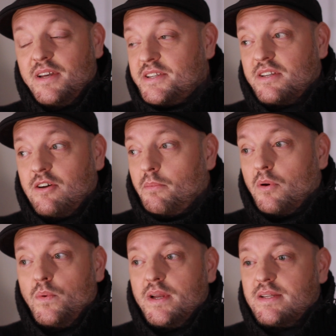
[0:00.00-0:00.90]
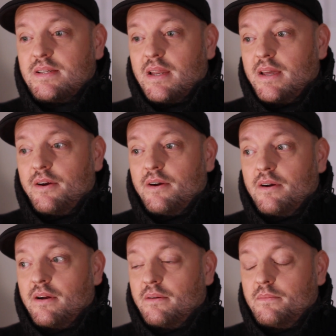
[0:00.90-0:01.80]
just a couple of weeks
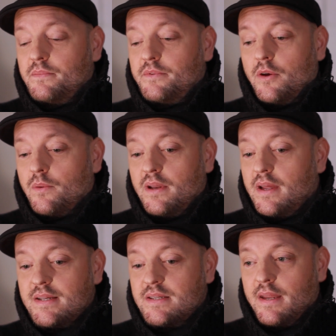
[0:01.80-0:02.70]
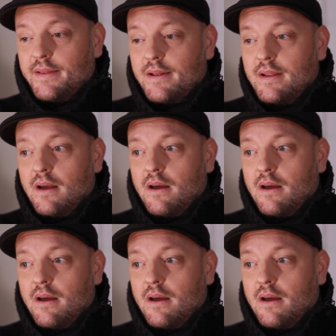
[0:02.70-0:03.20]
later, totally accidentally,